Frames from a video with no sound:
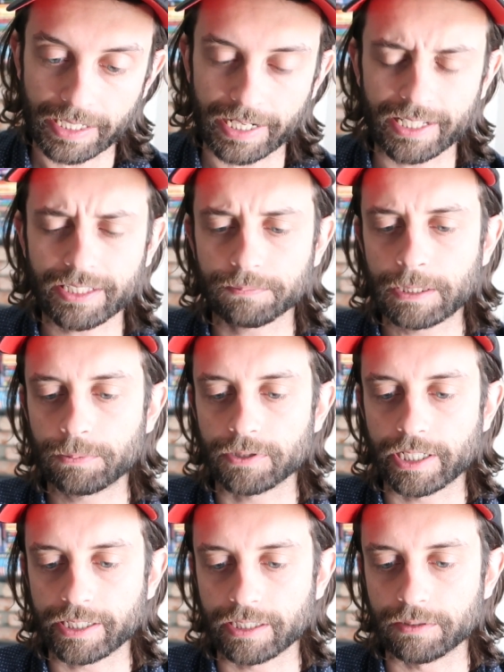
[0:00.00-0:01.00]
And I think people
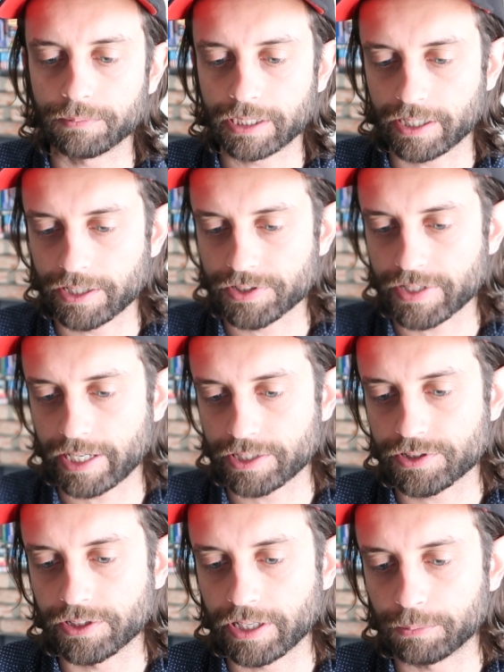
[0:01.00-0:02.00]
like it because,
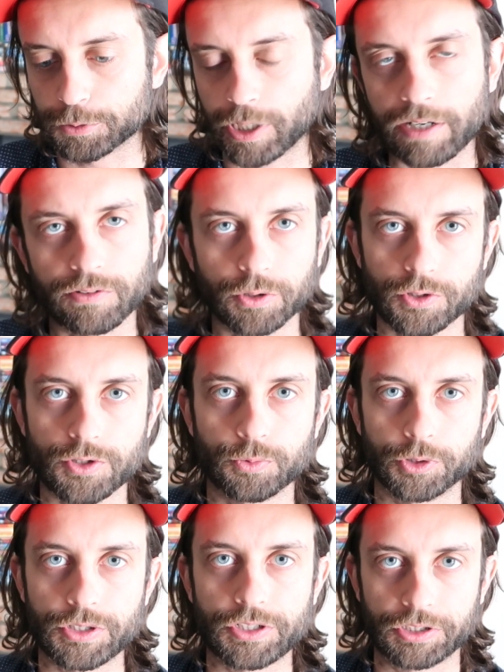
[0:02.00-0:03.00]
as the name Travelers
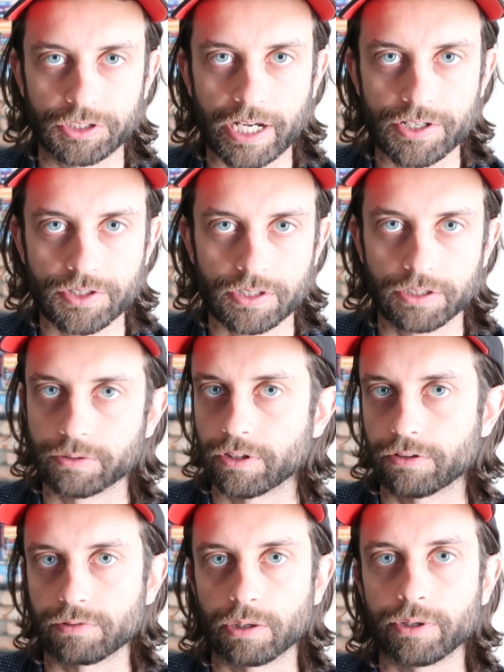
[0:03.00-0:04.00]
would suggest, you
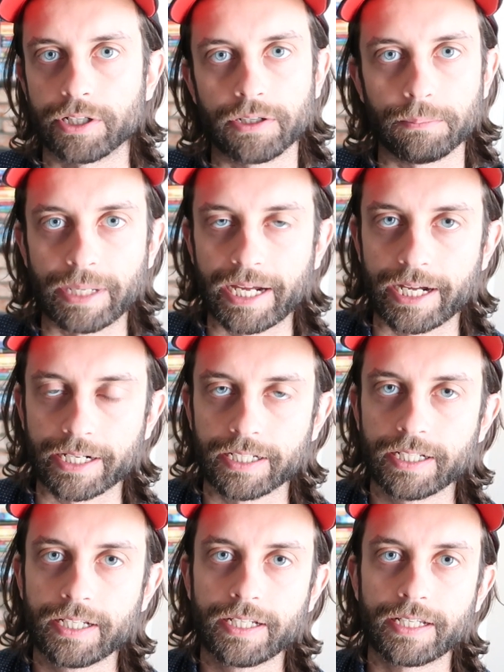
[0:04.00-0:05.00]
can throw it in a bag
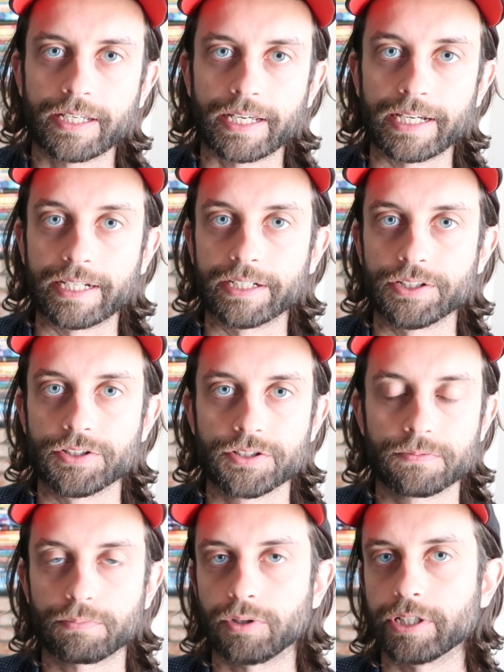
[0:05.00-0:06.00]

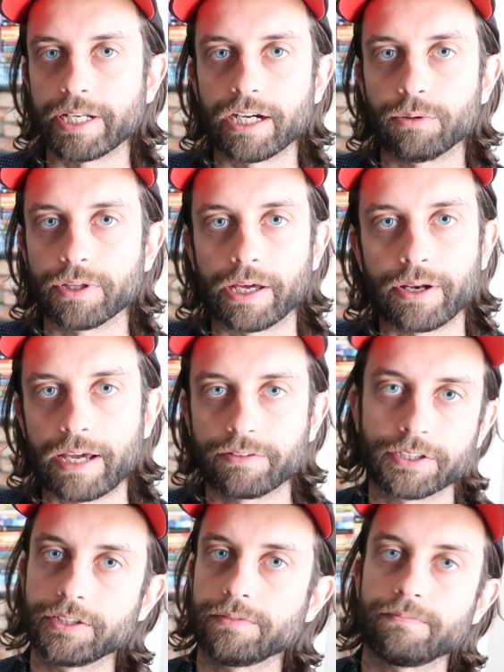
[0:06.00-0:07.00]
and pull it out without
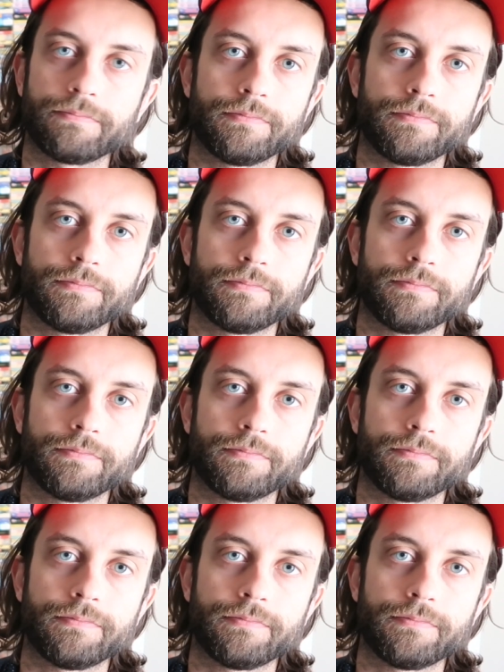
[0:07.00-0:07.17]
having to